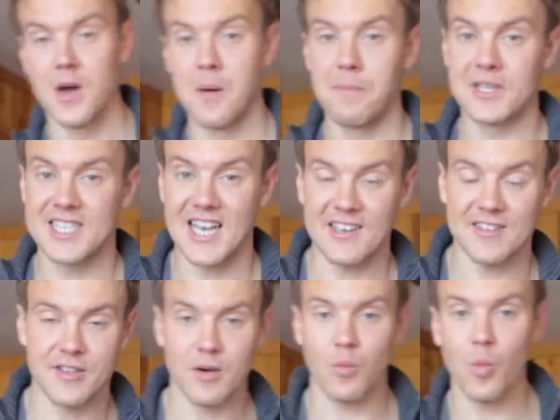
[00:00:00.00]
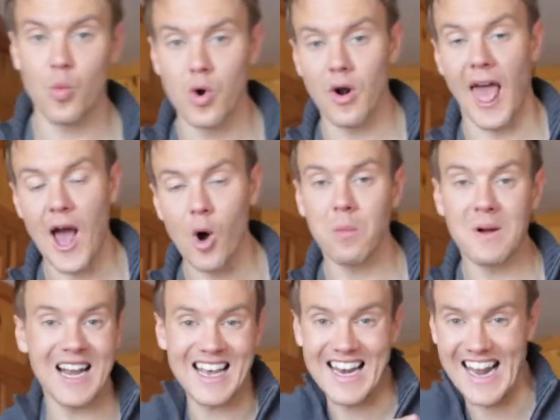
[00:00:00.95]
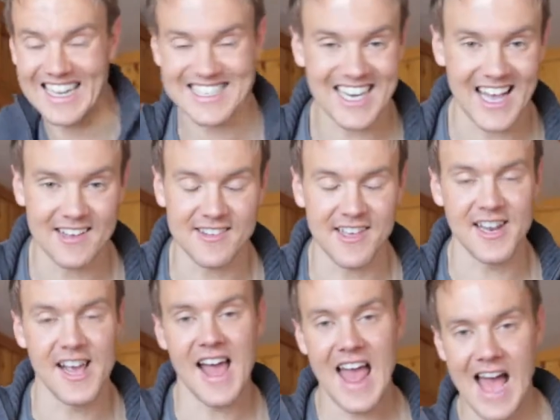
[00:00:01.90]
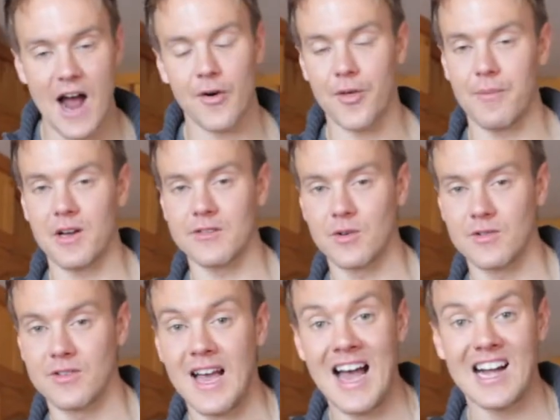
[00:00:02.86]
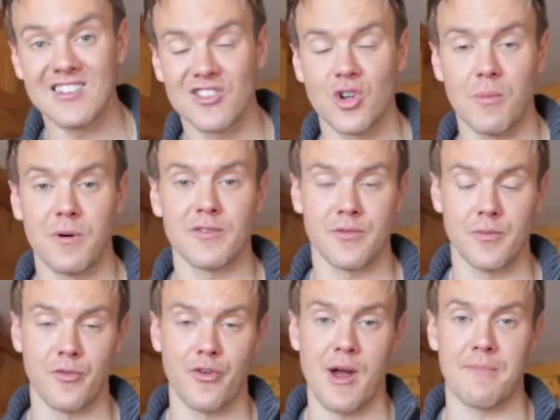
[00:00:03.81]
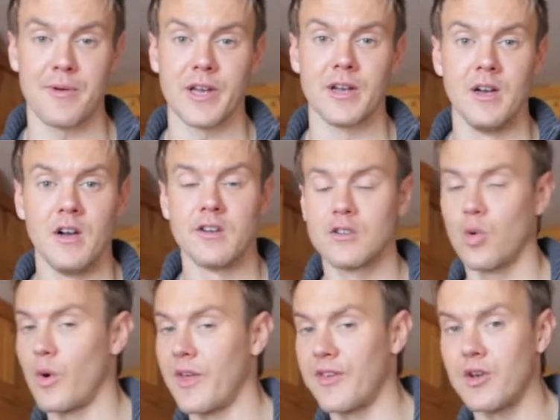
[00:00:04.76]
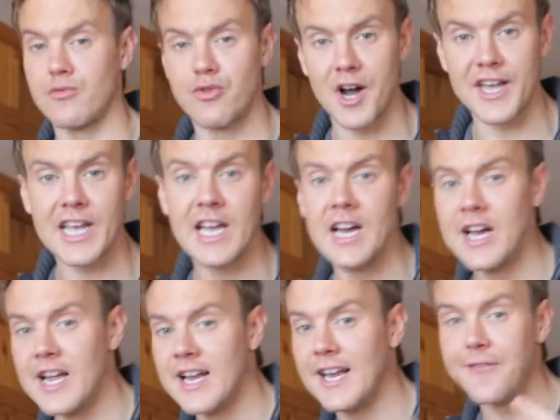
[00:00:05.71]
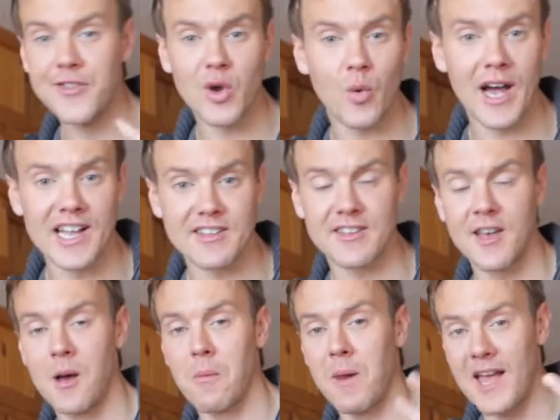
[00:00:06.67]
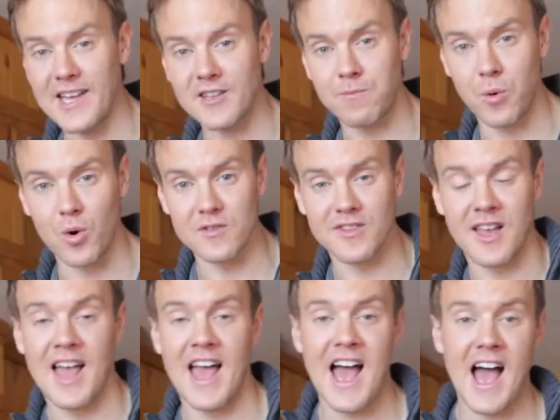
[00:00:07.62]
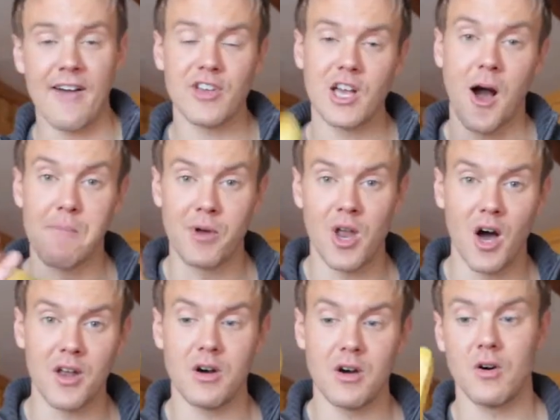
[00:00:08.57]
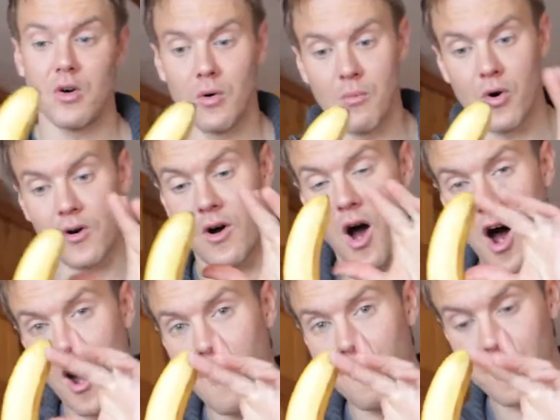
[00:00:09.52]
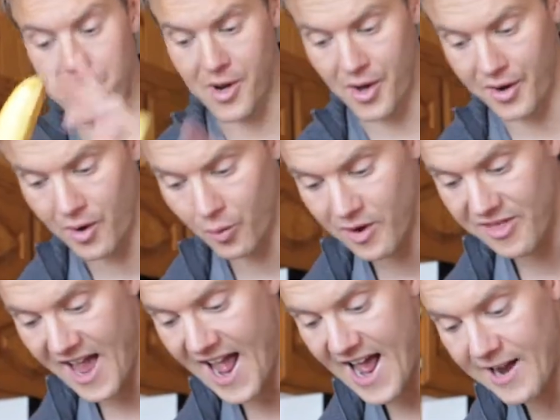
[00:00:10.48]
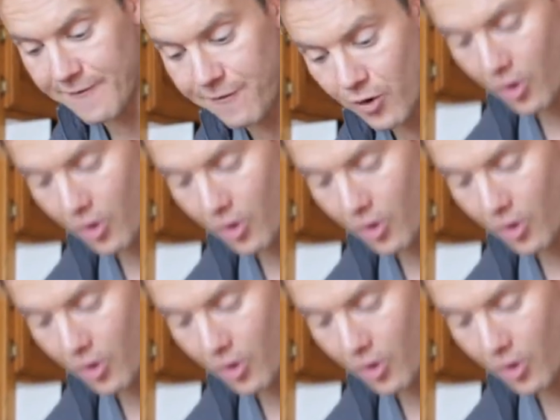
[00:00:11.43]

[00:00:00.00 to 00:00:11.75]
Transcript: Potassium will help clear lactic acid out of the muscles and stop us from cramping. So whether you're running, lifting weights, playing sports, having a banana or more, half a banana with a handful